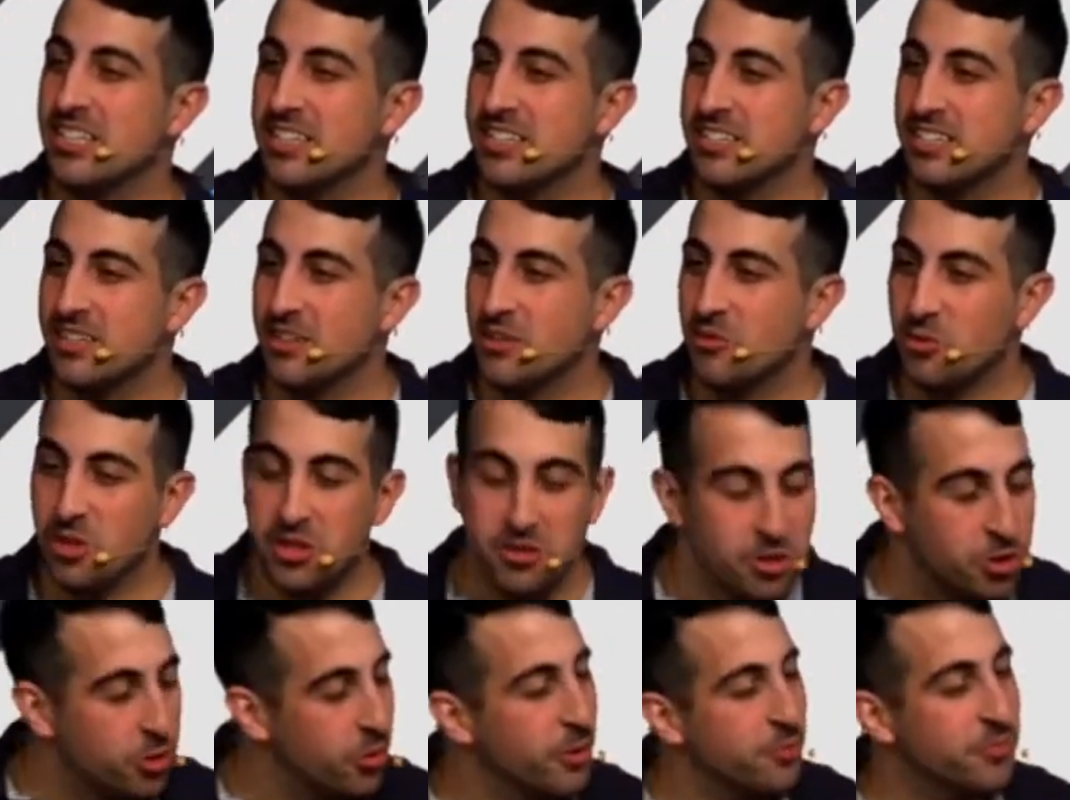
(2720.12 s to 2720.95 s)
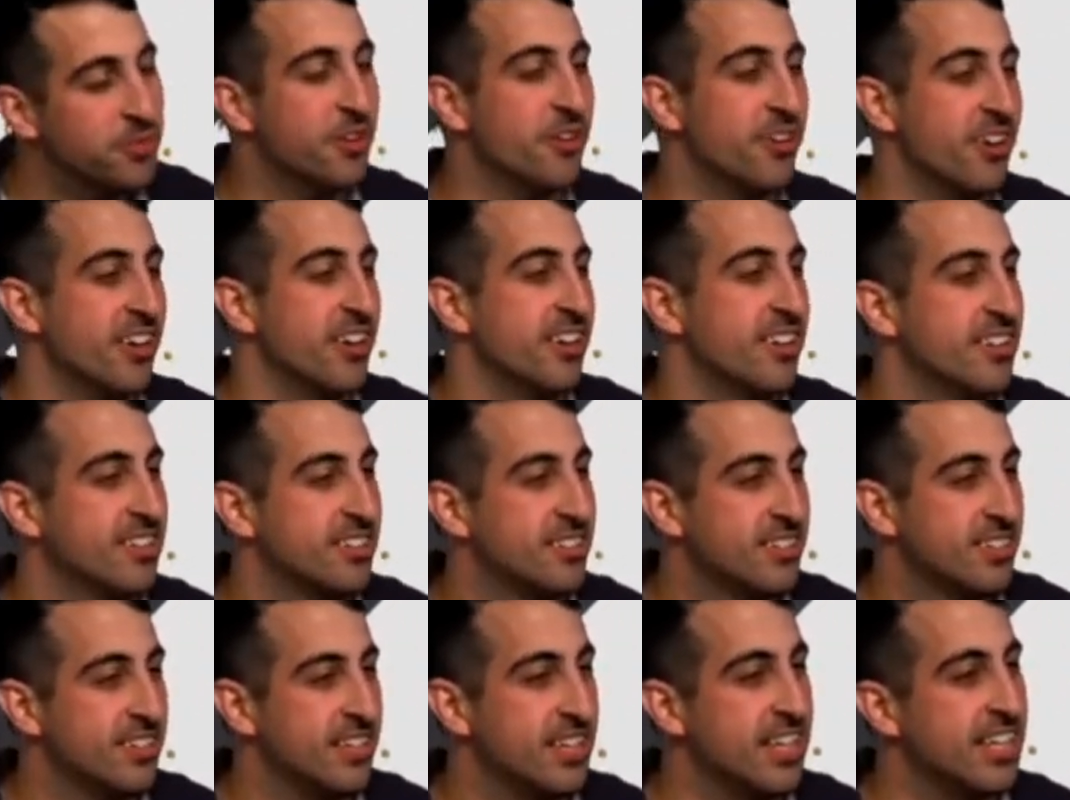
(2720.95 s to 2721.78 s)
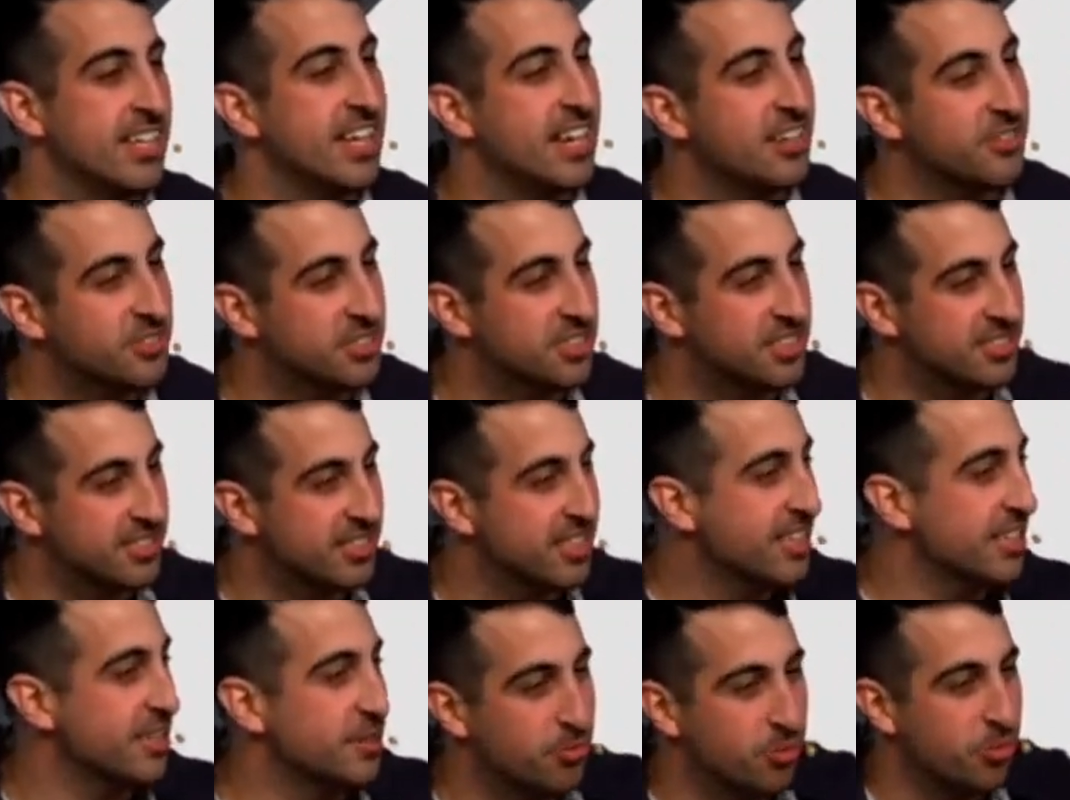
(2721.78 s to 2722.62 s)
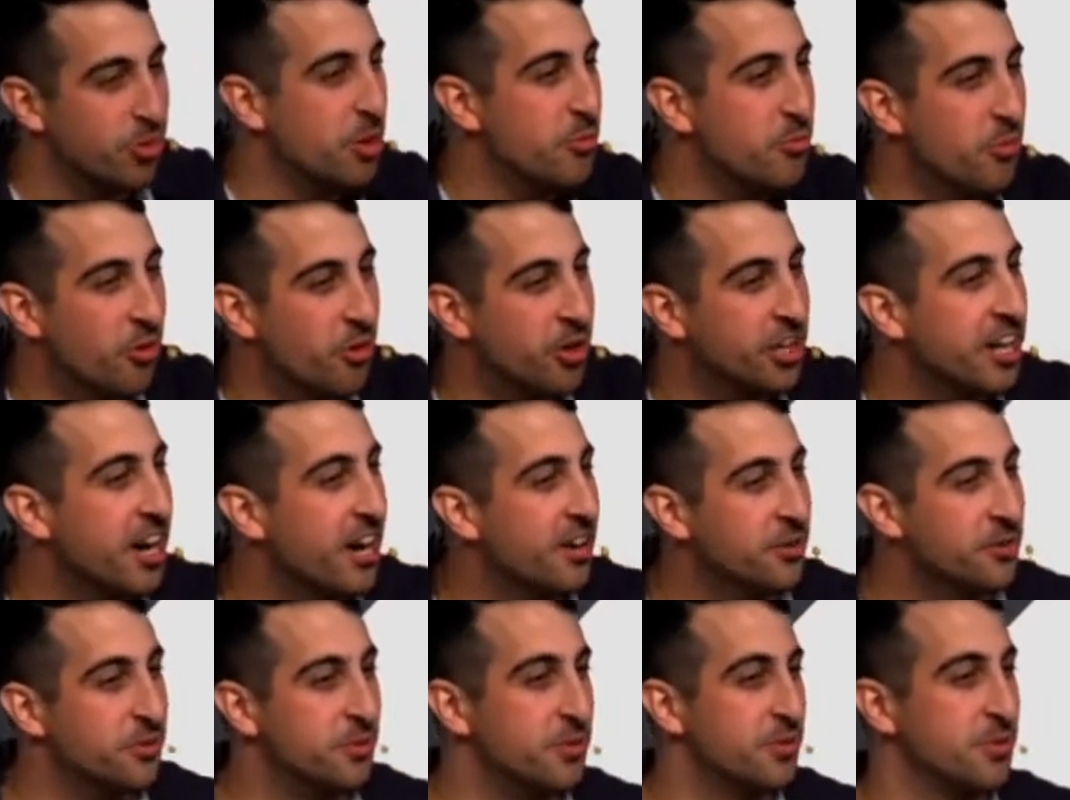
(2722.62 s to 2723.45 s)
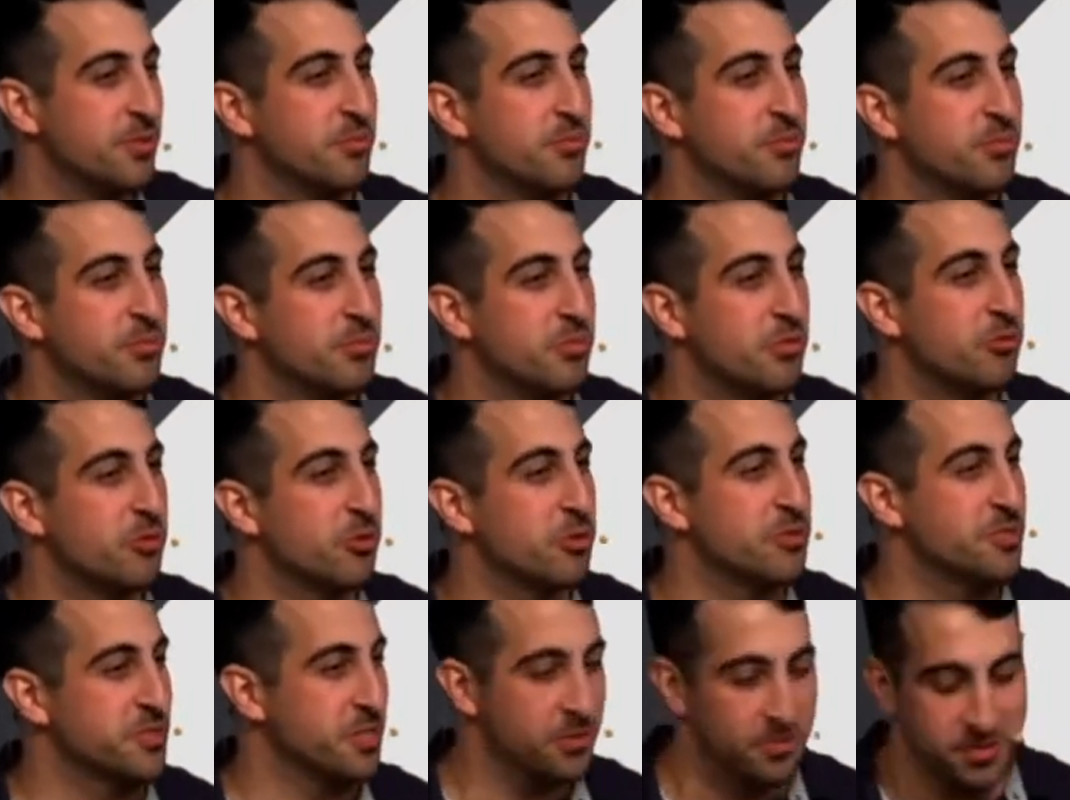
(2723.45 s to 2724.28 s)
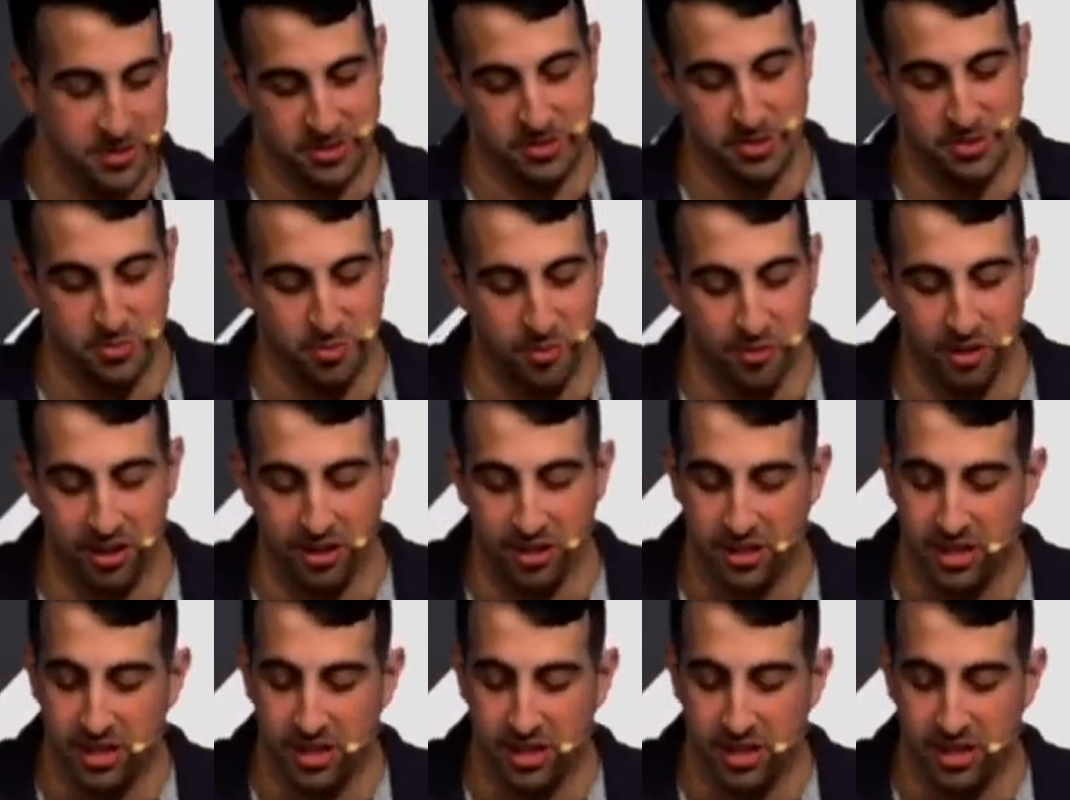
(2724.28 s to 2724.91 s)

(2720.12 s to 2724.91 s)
We equipped her, and now she's leading the pre morning huddle before the service this morning.